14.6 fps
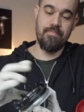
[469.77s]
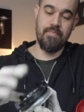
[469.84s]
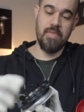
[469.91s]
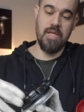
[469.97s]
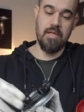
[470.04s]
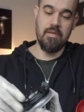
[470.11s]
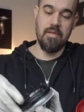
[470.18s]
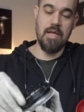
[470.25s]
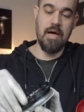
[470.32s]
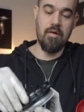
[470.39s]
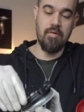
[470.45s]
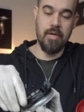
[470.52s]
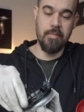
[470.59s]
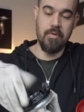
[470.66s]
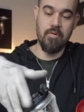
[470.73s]
that now
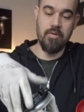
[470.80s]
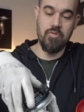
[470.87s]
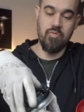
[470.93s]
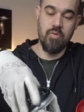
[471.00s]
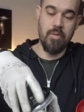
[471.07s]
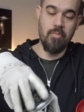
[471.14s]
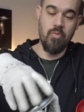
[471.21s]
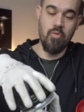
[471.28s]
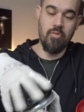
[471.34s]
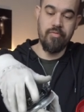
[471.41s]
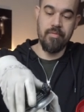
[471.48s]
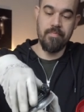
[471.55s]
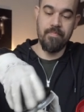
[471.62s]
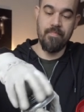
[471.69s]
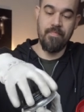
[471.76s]
I'm going to remove
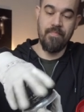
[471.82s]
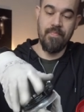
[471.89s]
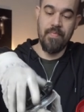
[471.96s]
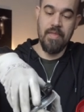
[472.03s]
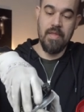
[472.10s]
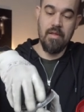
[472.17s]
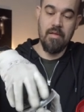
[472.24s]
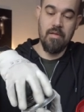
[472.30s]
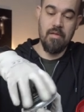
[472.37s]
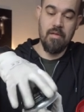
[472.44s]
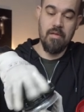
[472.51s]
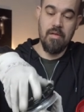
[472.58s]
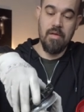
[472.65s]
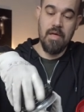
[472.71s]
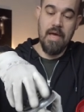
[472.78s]

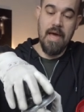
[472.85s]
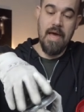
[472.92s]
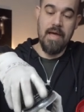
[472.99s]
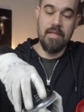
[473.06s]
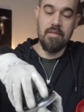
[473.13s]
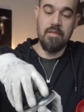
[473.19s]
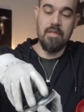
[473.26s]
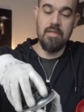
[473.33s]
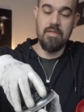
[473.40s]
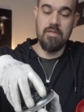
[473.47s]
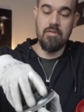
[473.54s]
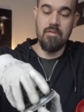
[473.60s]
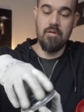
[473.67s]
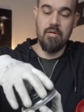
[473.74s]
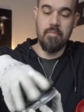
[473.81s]
and this
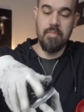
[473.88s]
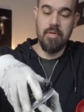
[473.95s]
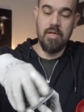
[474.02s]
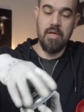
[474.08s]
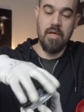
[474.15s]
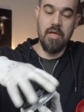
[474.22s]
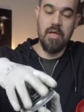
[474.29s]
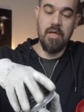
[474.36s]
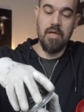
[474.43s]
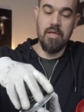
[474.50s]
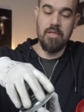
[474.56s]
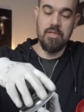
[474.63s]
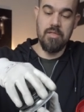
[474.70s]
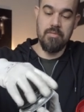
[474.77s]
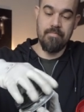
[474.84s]
knob
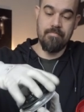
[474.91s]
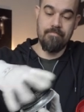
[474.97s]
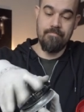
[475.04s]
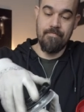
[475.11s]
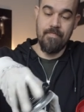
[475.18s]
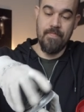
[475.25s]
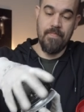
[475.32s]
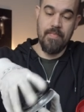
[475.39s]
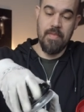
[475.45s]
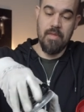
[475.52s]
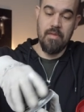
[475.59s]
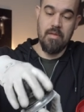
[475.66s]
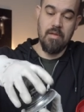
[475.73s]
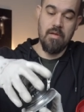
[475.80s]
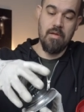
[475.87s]
is
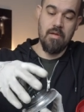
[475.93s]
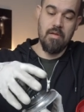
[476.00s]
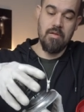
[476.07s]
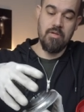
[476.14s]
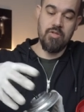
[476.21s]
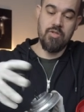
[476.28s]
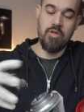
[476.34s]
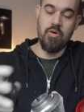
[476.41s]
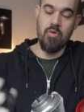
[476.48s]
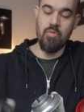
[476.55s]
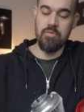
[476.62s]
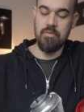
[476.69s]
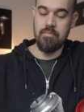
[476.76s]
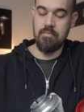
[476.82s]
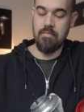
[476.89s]

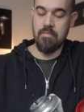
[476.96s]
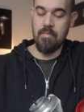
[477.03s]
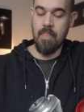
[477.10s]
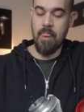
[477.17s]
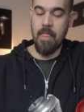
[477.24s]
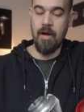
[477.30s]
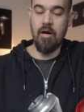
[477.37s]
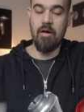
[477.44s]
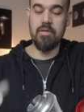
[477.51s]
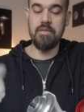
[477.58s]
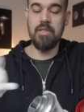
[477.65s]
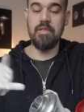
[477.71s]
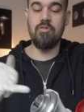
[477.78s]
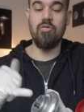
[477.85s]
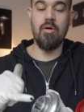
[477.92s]
screw on
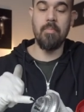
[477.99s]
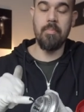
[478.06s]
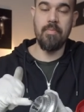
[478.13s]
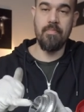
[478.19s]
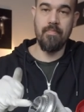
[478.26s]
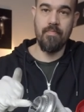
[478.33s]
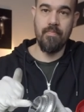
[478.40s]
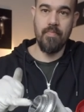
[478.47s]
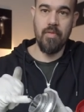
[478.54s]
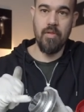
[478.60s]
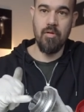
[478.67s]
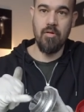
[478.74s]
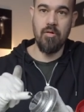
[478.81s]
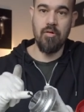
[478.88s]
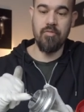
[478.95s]
the top
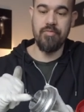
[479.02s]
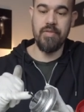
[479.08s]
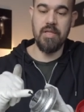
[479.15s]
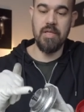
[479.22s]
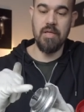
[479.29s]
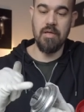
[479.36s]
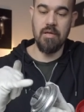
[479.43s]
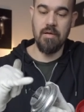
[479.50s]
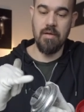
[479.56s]
of the